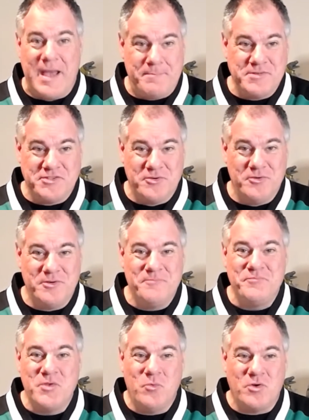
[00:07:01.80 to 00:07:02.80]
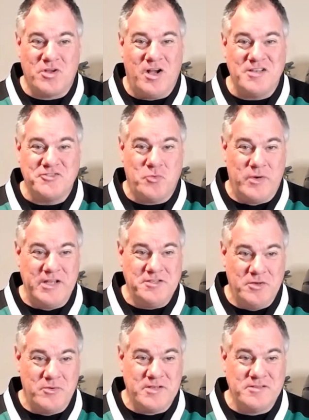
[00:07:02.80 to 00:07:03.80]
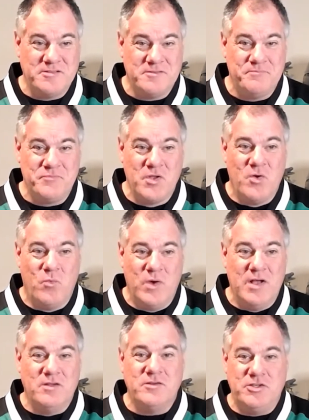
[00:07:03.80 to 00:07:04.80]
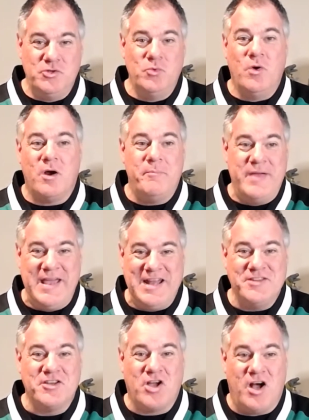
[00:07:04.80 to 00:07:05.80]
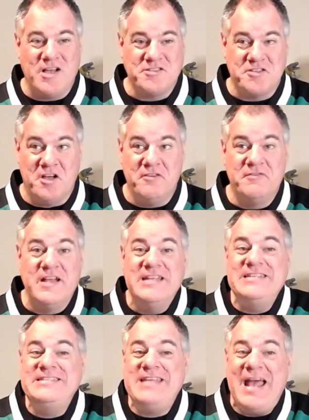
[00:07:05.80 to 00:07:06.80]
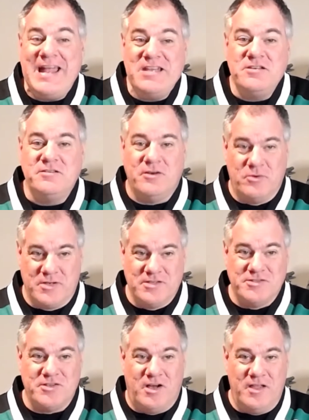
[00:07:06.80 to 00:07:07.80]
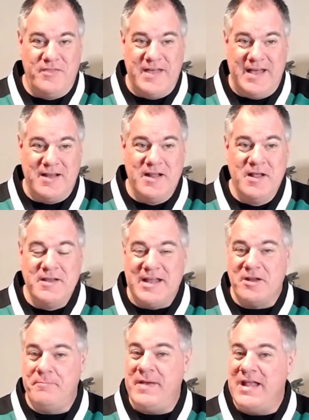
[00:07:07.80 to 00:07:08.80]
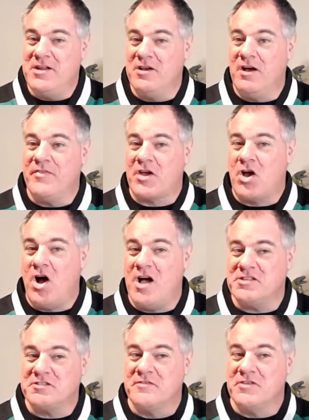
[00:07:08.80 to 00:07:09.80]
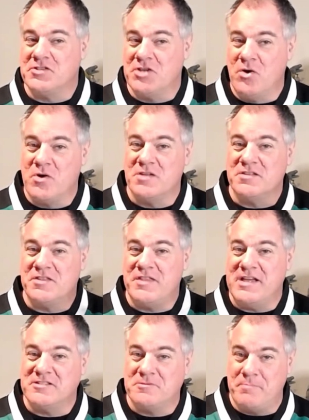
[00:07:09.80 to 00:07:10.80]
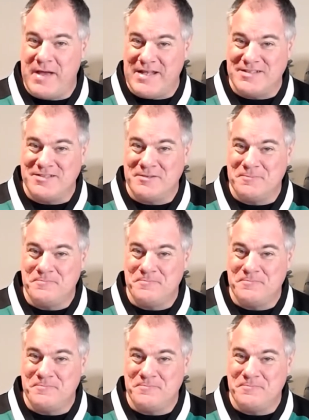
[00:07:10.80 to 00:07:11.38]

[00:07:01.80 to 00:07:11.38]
episode would cost 20 tokens? Well, you are paid the cost of 10 tokens on that. Now, depending on the cost of the token that they spent